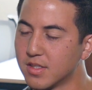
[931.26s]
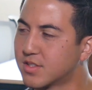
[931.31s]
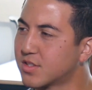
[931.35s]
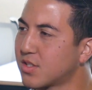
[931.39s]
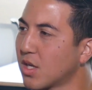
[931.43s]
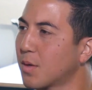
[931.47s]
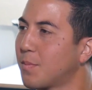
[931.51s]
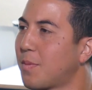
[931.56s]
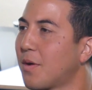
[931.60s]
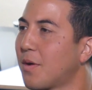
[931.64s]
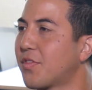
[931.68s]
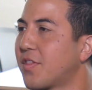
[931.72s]

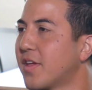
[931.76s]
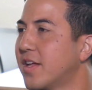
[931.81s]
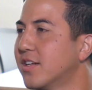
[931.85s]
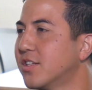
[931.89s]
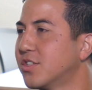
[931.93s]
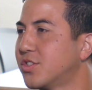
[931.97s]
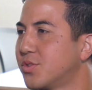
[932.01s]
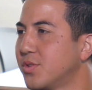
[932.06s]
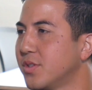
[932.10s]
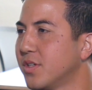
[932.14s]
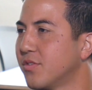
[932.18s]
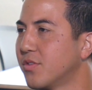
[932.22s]
Let's talk about the
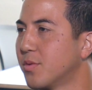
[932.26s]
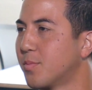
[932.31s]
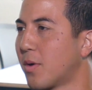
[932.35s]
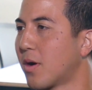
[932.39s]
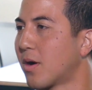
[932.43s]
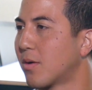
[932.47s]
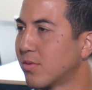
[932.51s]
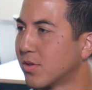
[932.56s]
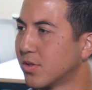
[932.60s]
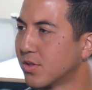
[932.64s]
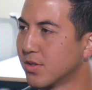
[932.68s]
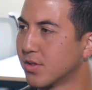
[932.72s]
industry of the
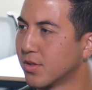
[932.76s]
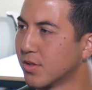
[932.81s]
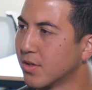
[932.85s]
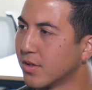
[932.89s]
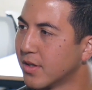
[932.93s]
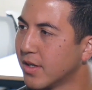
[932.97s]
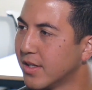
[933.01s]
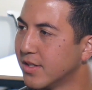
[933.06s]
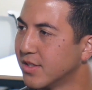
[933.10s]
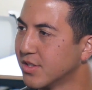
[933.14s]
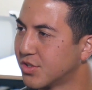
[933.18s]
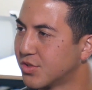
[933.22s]

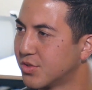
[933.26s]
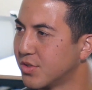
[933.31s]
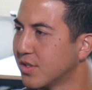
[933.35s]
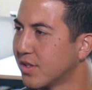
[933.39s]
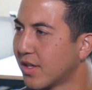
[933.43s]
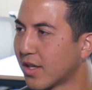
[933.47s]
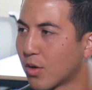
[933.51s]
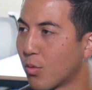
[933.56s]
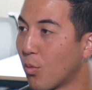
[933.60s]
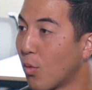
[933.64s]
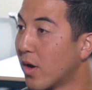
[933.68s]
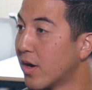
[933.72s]
barber industry.
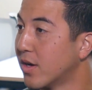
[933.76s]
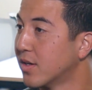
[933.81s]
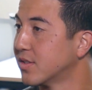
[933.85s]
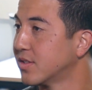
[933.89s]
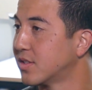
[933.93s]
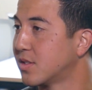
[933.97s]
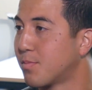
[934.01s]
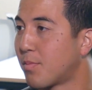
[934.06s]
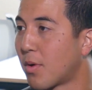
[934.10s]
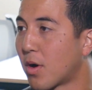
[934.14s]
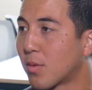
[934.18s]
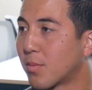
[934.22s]
Like, where
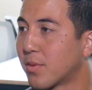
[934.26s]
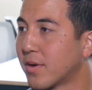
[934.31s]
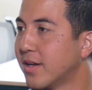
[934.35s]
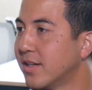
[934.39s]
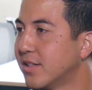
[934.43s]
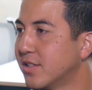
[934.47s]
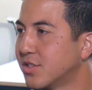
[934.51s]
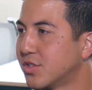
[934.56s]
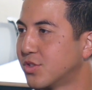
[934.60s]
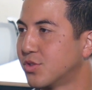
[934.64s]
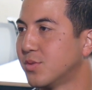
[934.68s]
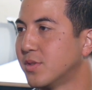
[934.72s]
is the barber
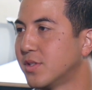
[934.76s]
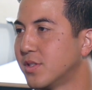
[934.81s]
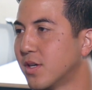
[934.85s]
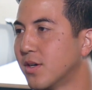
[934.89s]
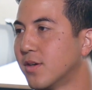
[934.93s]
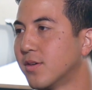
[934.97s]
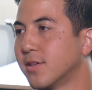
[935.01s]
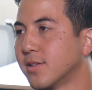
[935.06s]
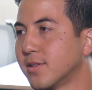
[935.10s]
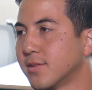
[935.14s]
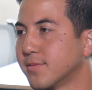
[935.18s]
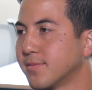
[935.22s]
industry
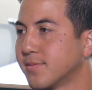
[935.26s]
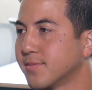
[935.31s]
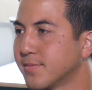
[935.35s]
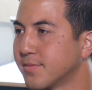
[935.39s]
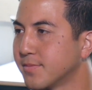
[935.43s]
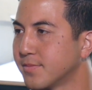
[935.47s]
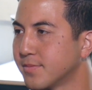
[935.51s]
going?